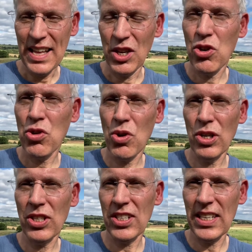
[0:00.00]
the
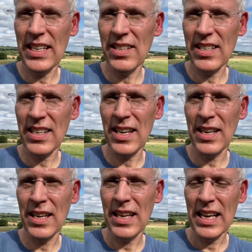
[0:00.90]
cross,
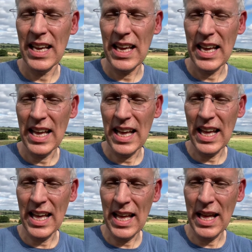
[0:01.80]
Easter,
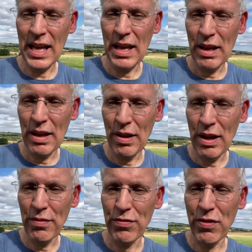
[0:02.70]

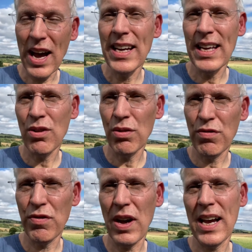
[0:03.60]
Friday, Good
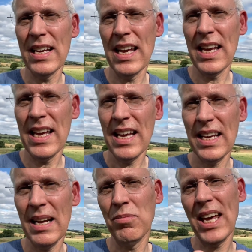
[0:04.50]
Friday,
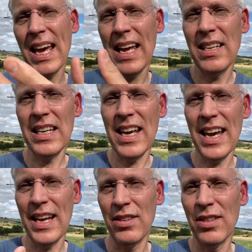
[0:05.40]
comes hand in
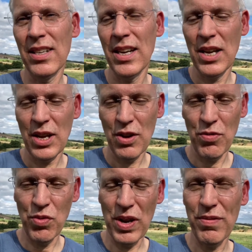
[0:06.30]
hand
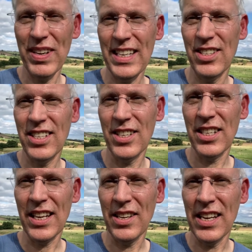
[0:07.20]
with Easter
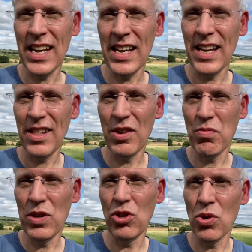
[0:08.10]
Sunday, the
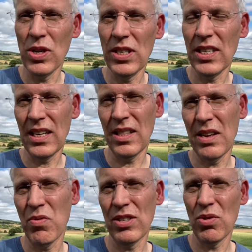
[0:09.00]
rejoicing,
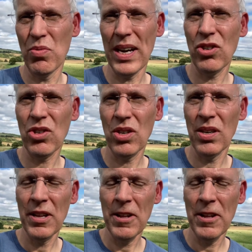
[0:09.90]
the resurrection?